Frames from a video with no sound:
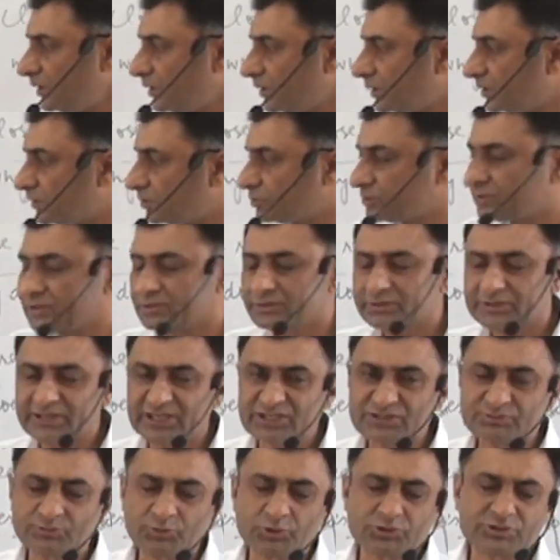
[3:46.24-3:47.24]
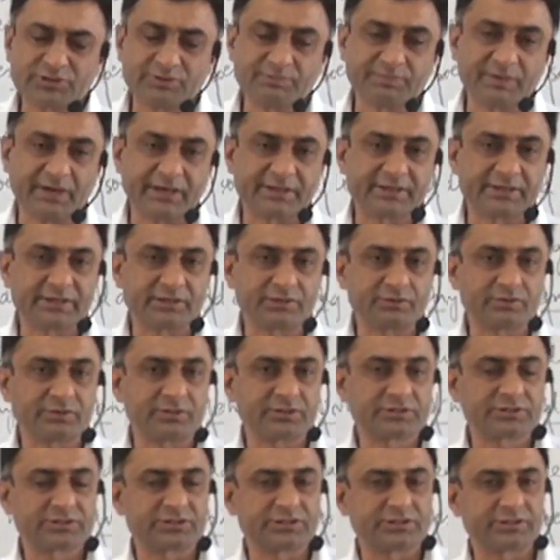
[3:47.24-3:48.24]
Now the next most important
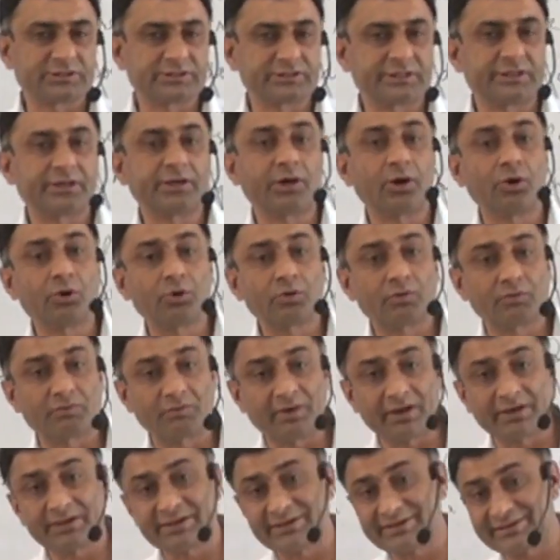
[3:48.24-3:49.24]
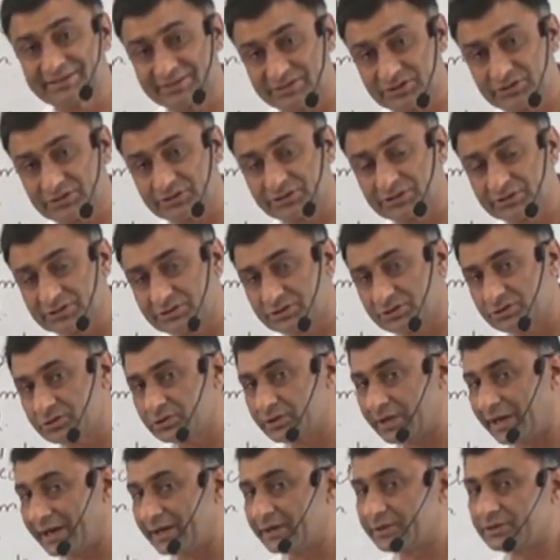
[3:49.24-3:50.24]
question is that now why is it
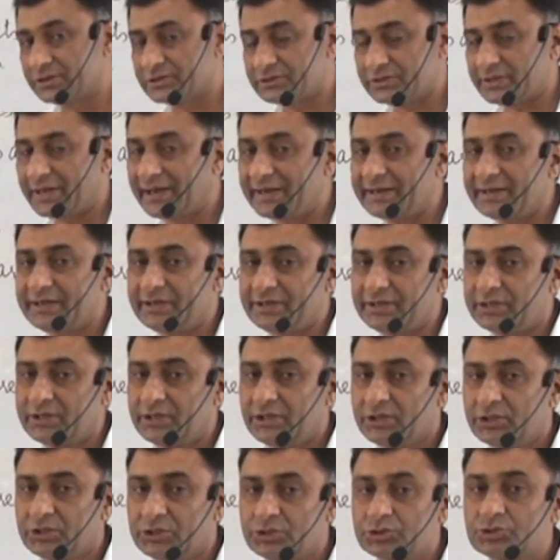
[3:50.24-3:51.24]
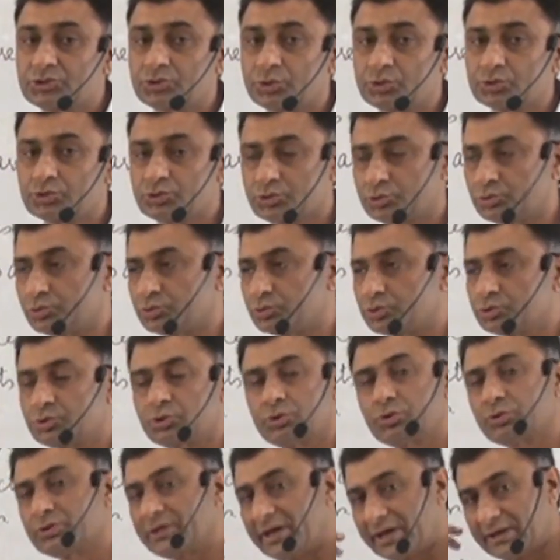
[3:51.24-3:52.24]
ended so soon?
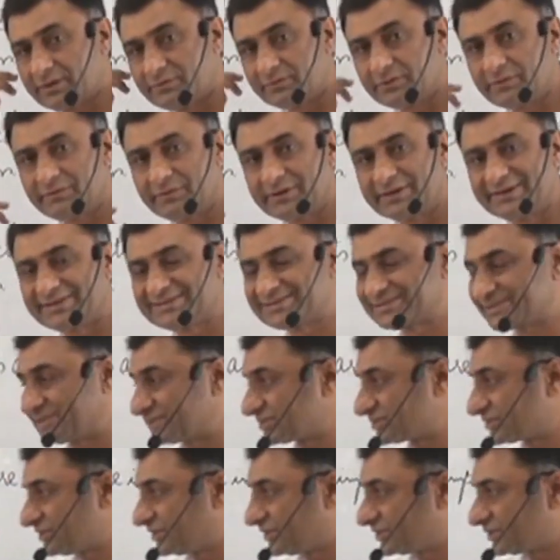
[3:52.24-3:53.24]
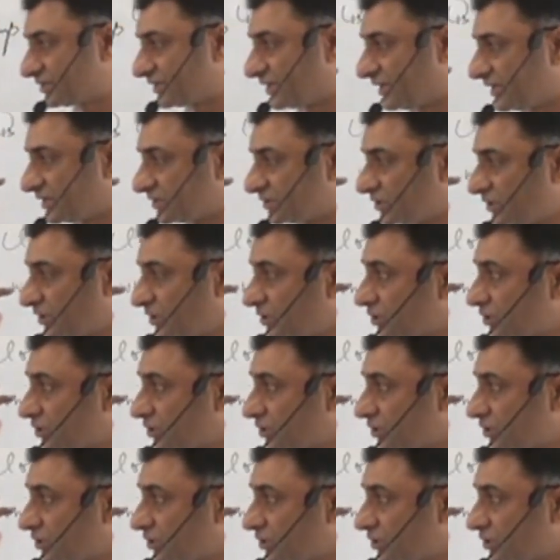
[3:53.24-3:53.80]
So that we will discuss later on.